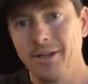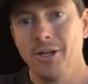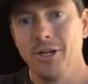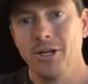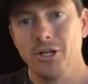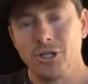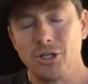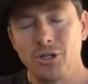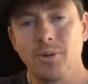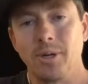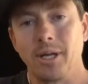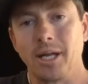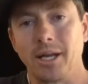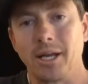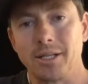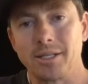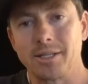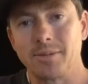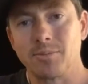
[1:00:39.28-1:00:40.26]
doing
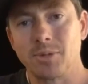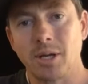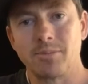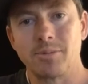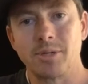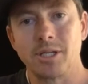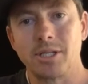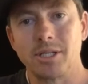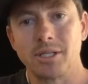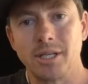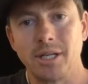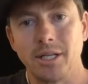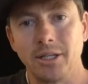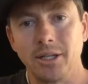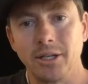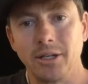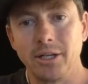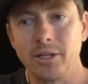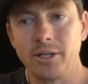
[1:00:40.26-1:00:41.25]
it. And sometimes they just need a
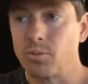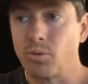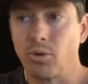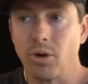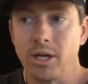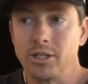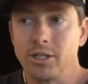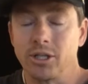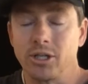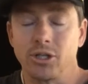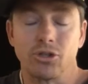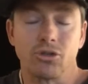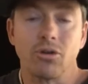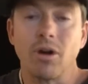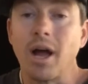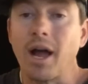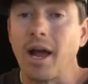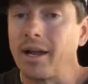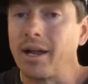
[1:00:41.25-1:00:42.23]
little inspiration to
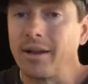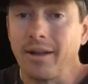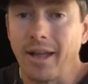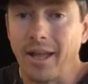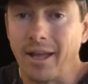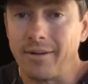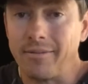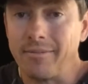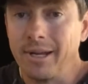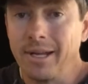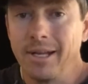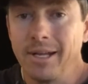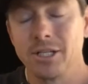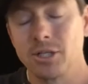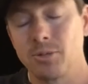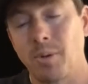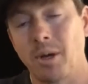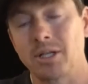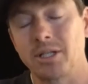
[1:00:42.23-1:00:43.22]
try. And
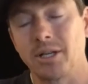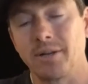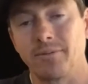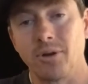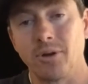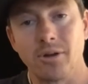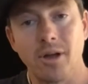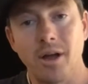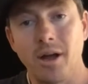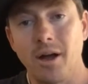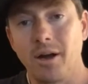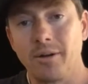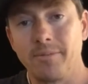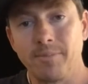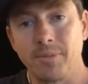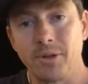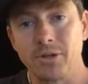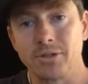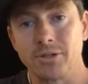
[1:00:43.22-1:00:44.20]
especially if they're young,
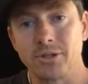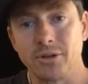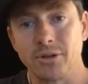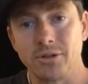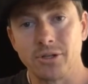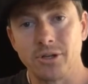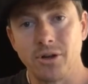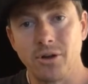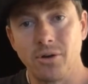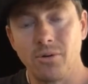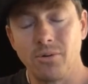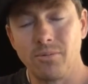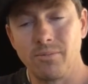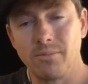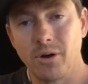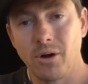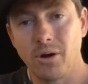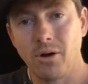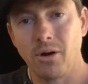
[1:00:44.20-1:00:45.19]
there's no
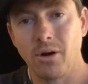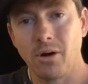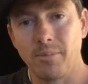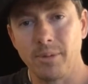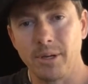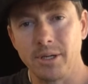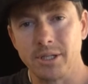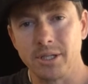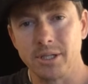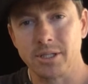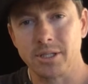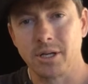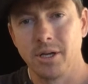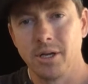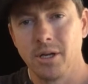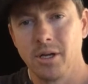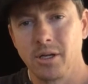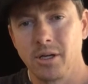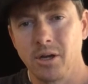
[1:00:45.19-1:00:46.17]
harm in just
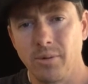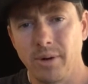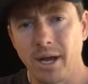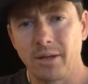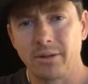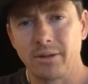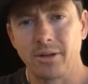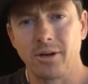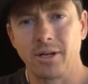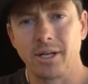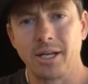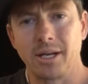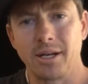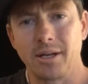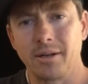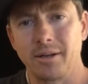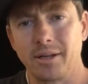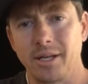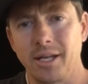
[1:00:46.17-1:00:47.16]
going out there
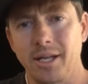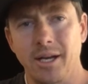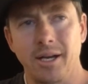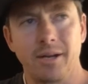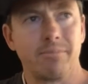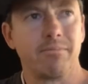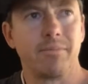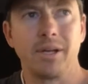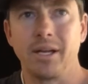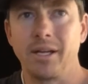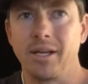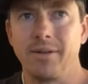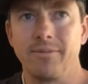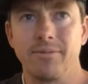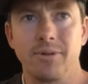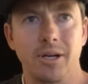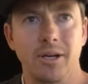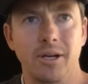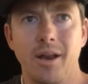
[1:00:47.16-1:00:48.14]
and getting
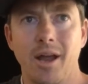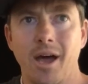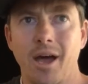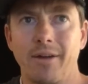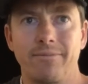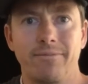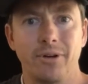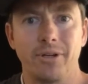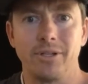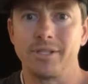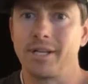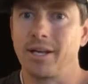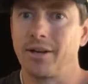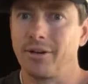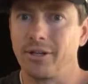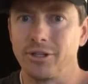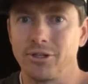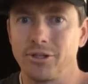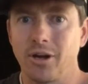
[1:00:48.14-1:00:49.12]
even a not fun
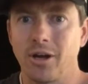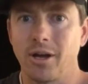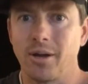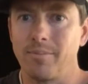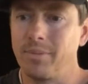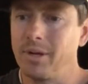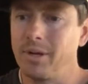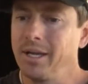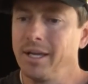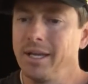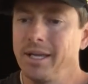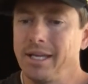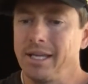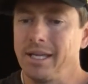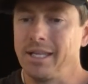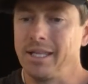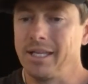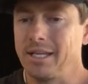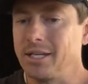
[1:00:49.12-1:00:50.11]
sounding job
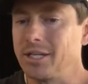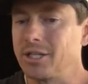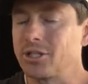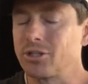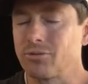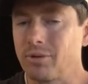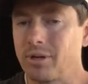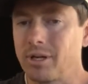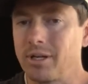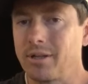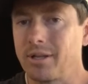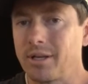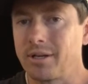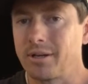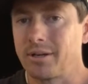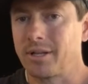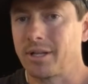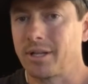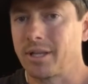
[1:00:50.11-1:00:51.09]
in the industry
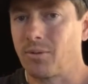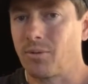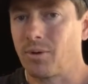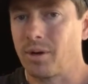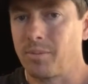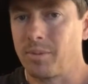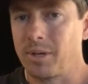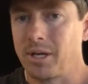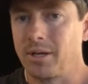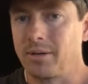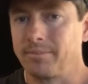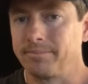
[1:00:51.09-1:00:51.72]
that they want to be in.